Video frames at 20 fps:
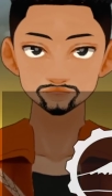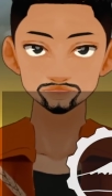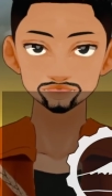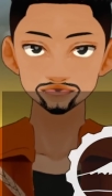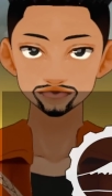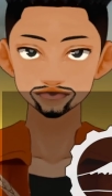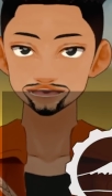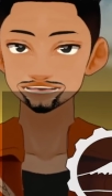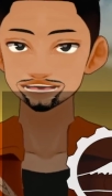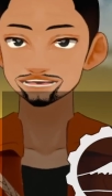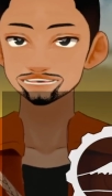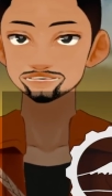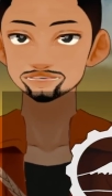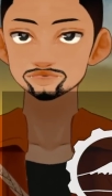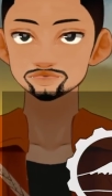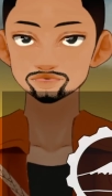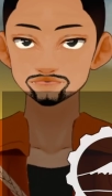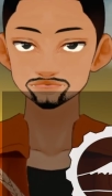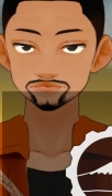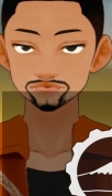reactive
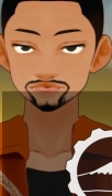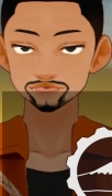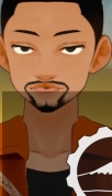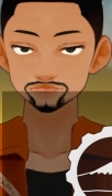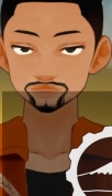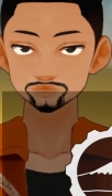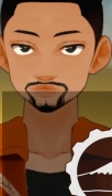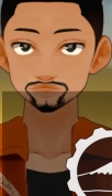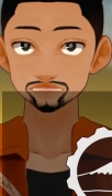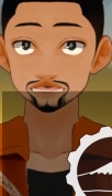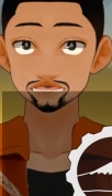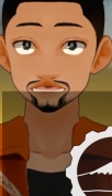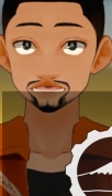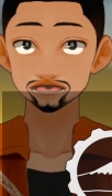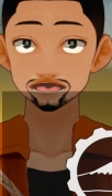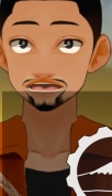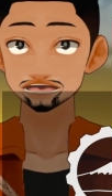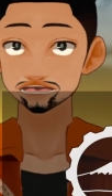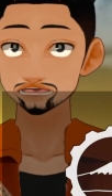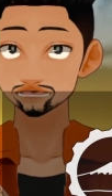Fugi.
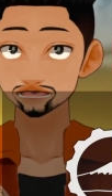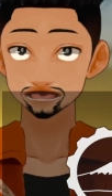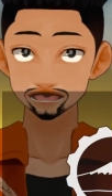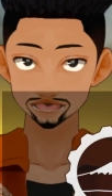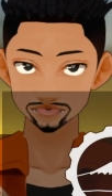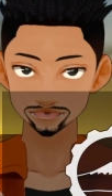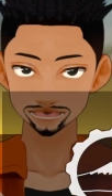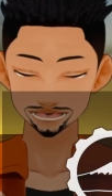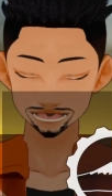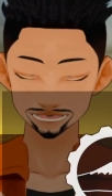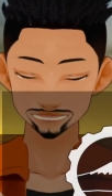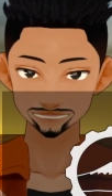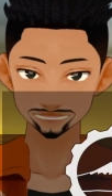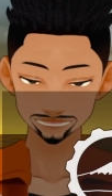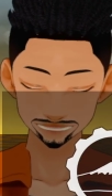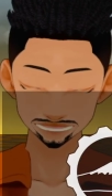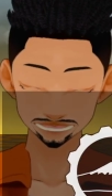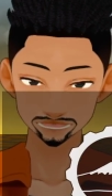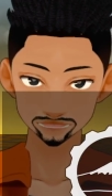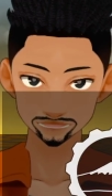Yeah, reactive
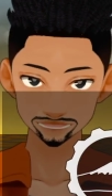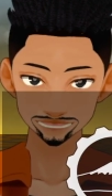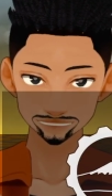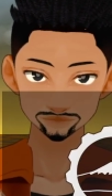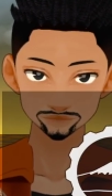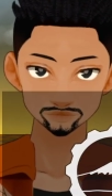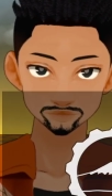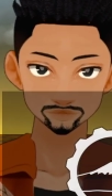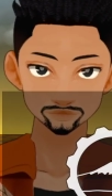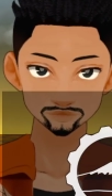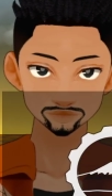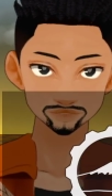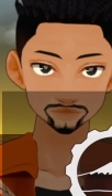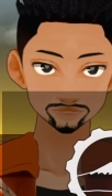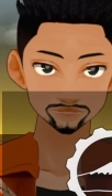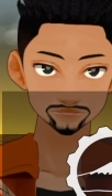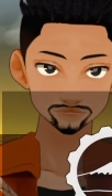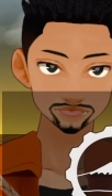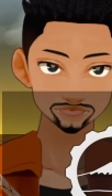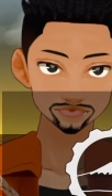Fugi.
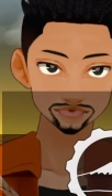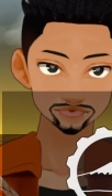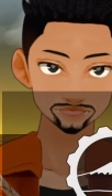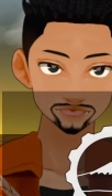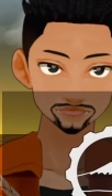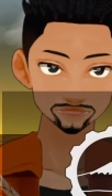I'm kind of